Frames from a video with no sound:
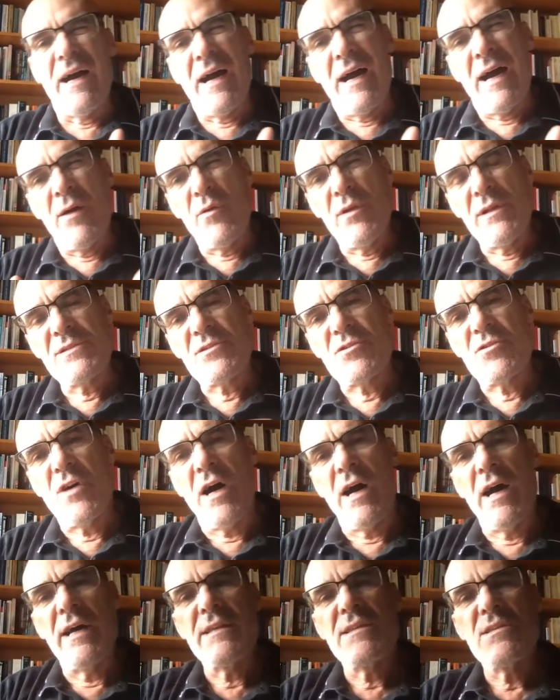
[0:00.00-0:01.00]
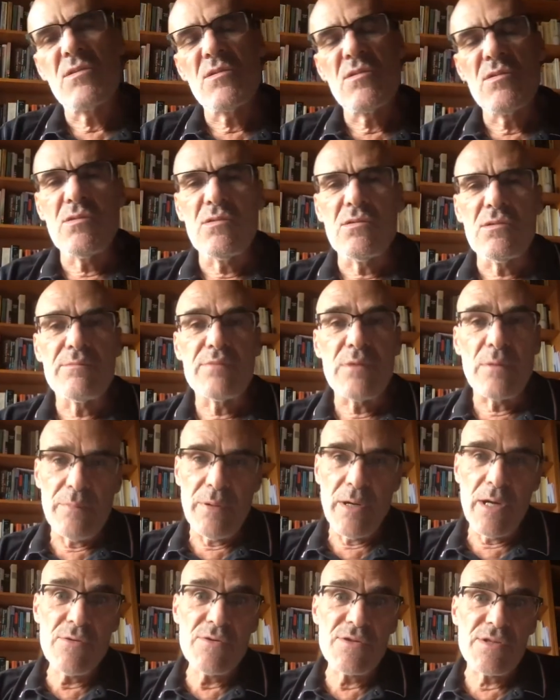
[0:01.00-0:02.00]
I will try to
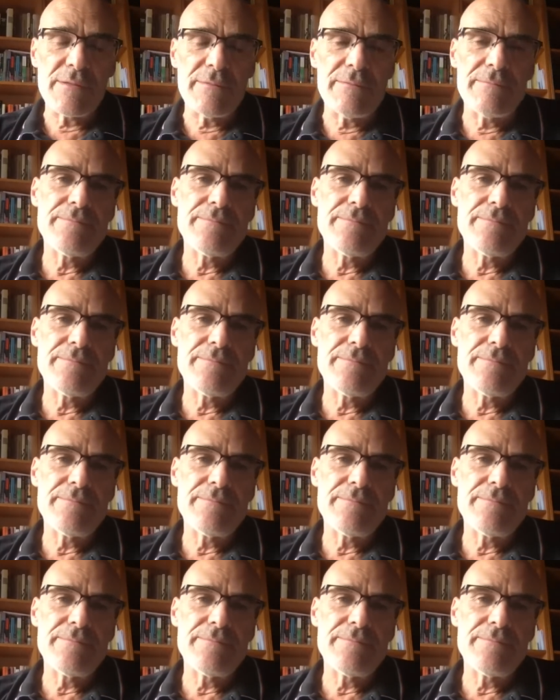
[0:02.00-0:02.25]
propose